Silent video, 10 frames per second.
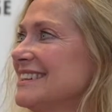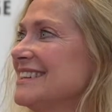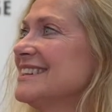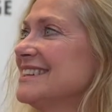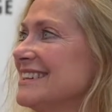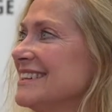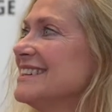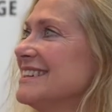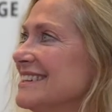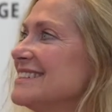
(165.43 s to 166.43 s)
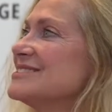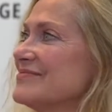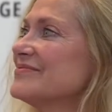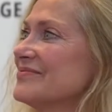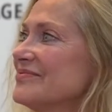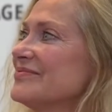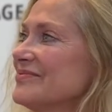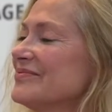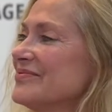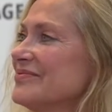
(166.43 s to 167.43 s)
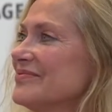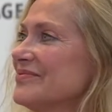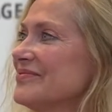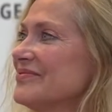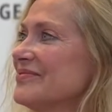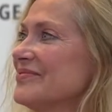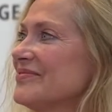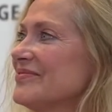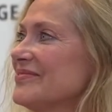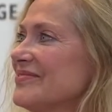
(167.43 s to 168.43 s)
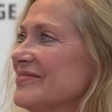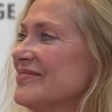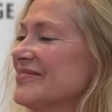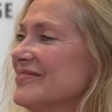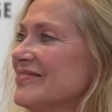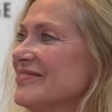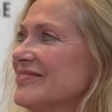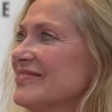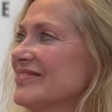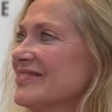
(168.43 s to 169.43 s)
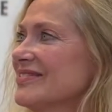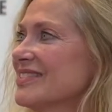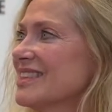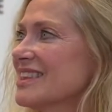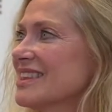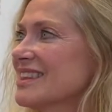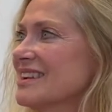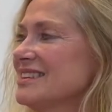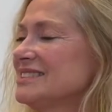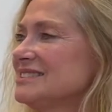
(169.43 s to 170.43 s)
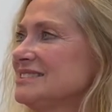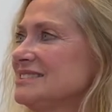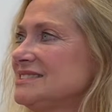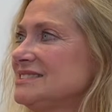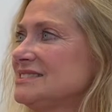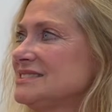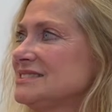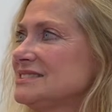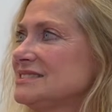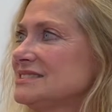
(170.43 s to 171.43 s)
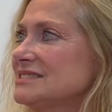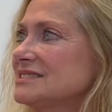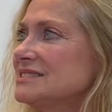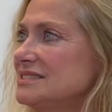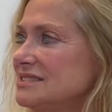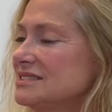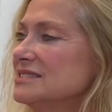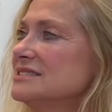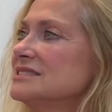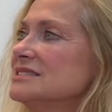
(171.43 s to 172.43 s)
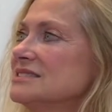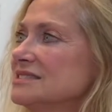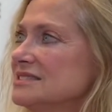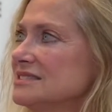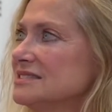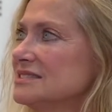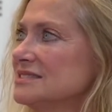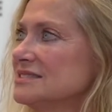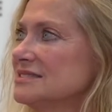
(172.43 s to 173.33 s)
The person shown says nothing.